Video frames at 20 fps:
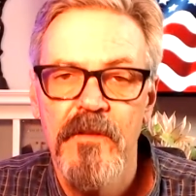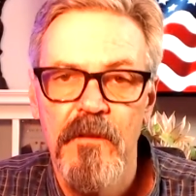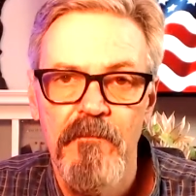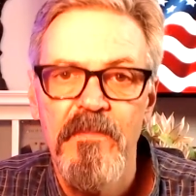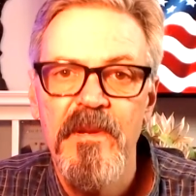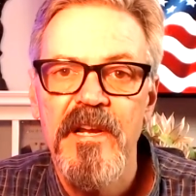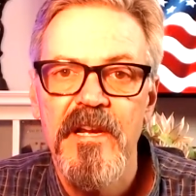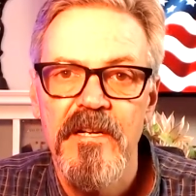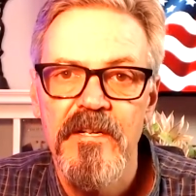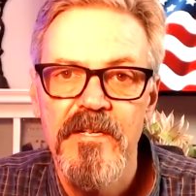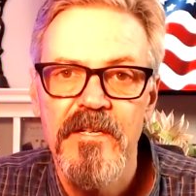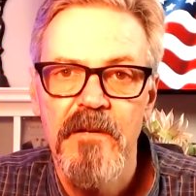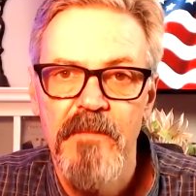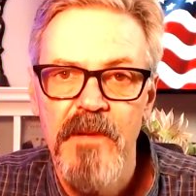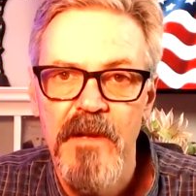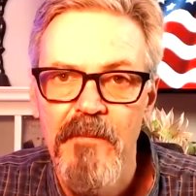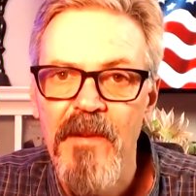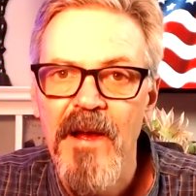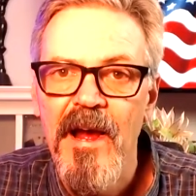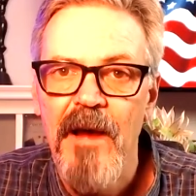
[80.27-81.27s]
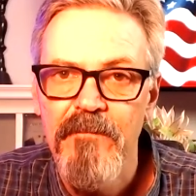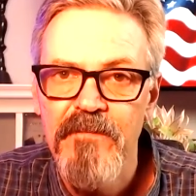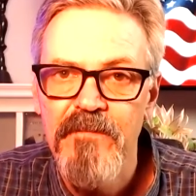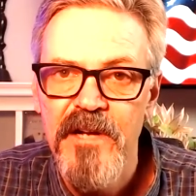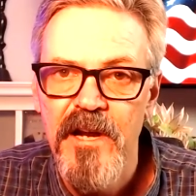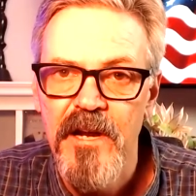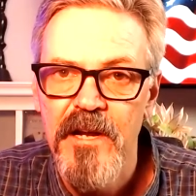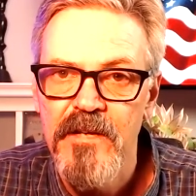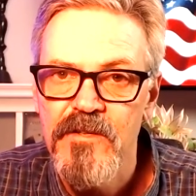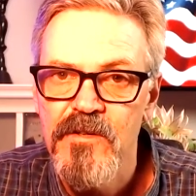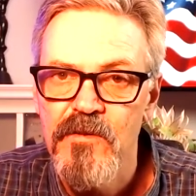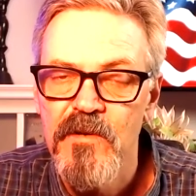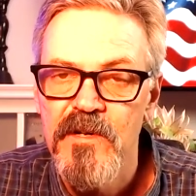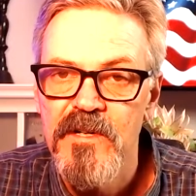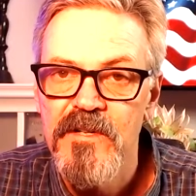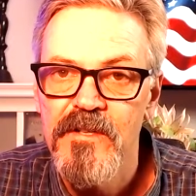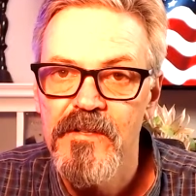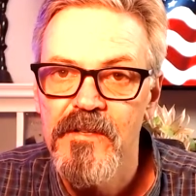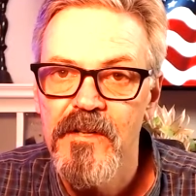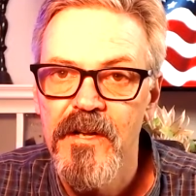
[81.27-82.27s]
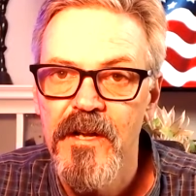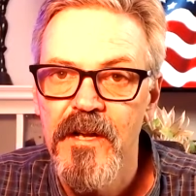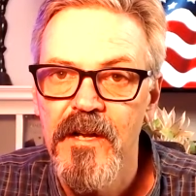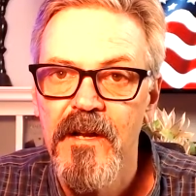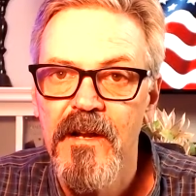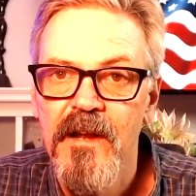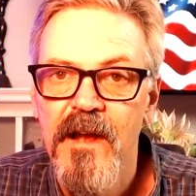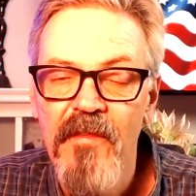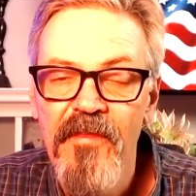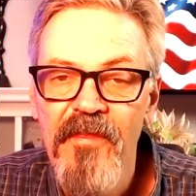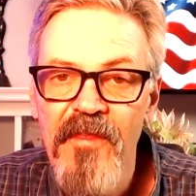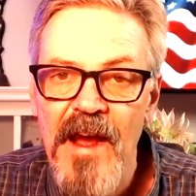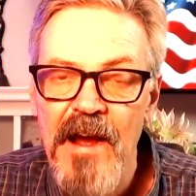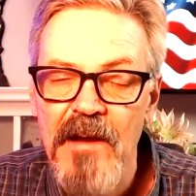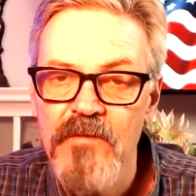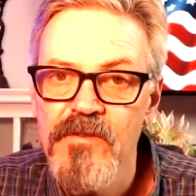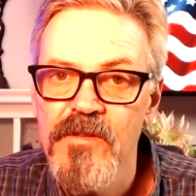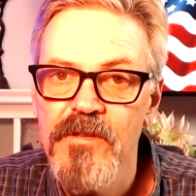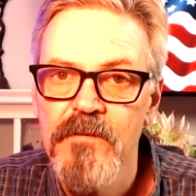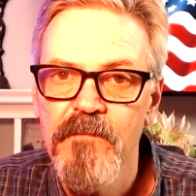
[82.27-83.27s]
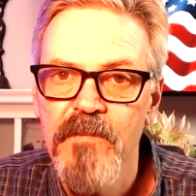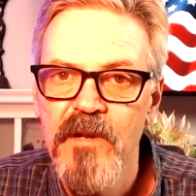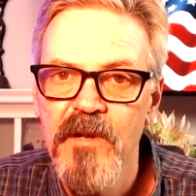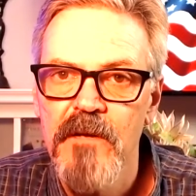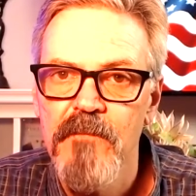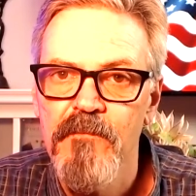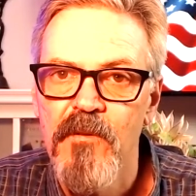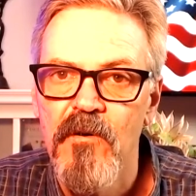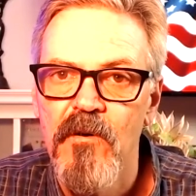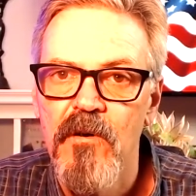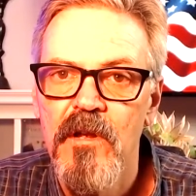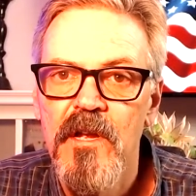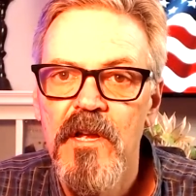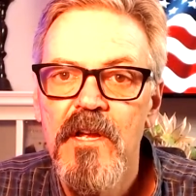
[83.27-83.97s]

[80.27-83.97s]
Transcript: beach to be baptized recently. 1,000 people.